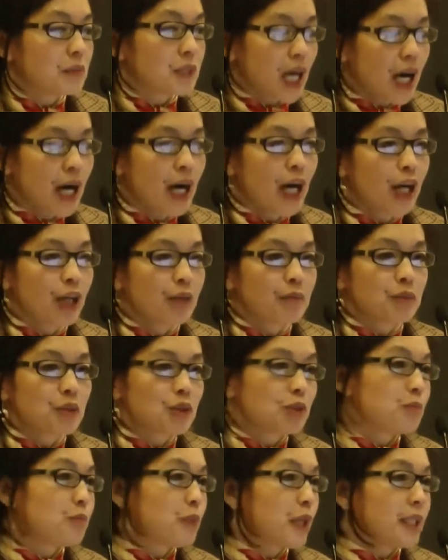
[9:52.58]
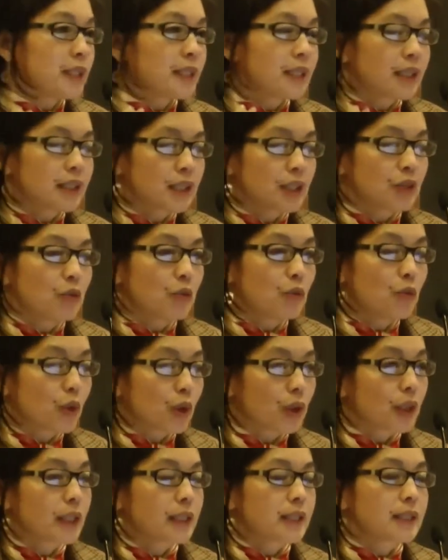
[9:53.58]
time to basically
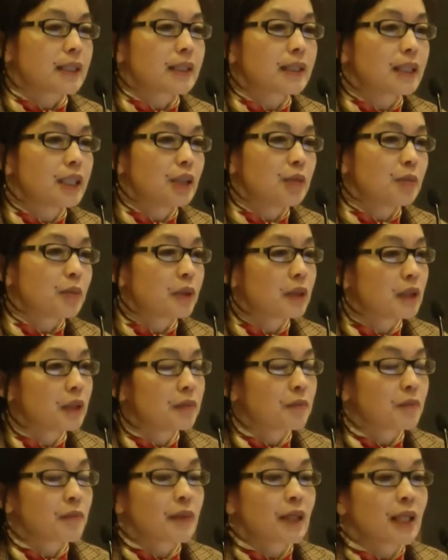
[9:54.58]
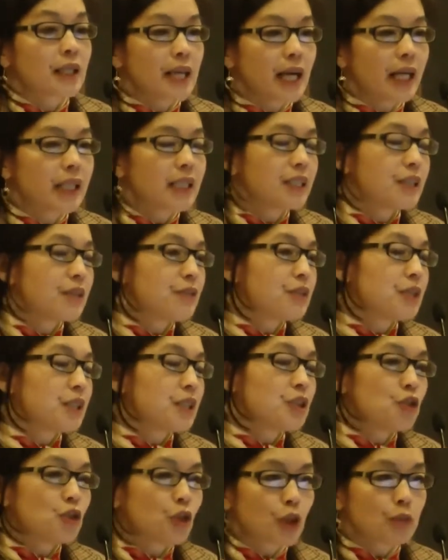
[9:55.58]
work and sleep, that gives
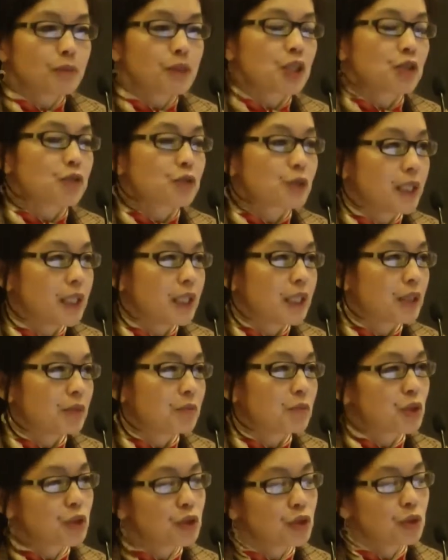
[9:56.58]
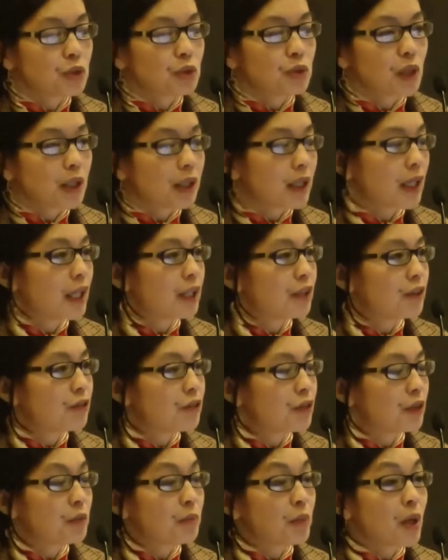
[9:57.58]
enormous freedom to a lot
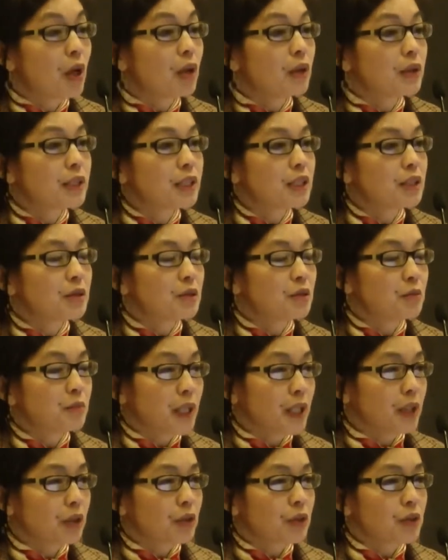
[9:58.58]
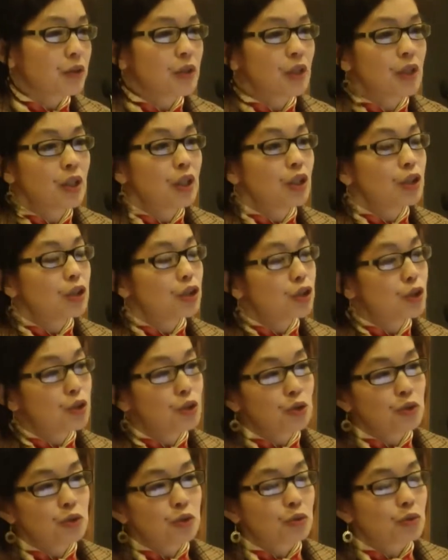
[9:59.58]
of the policy makers
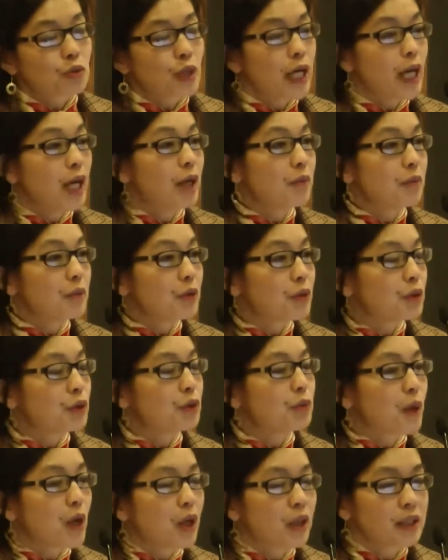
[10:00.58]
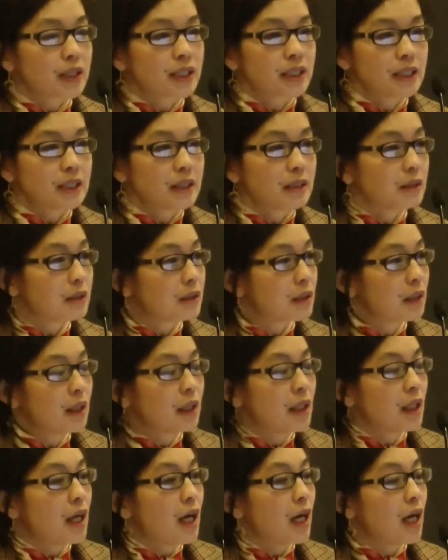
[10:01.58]
to ram through policies
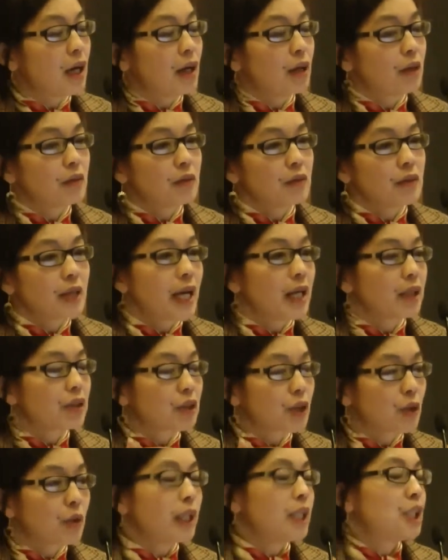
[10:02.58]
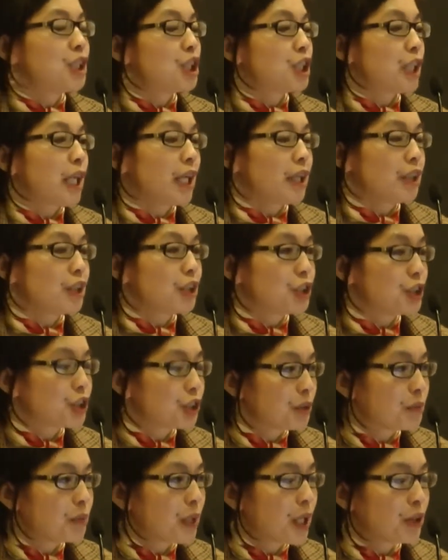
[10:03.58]
that go
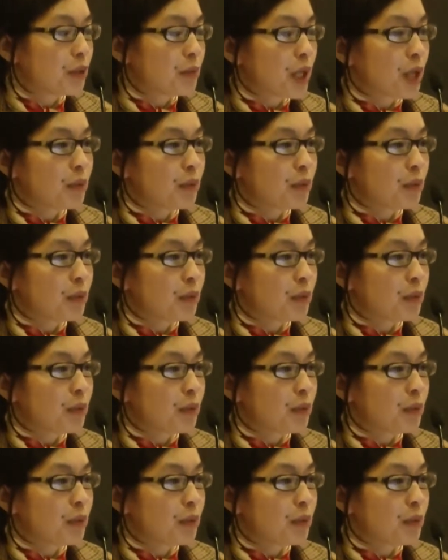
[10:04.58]
unchallenged by the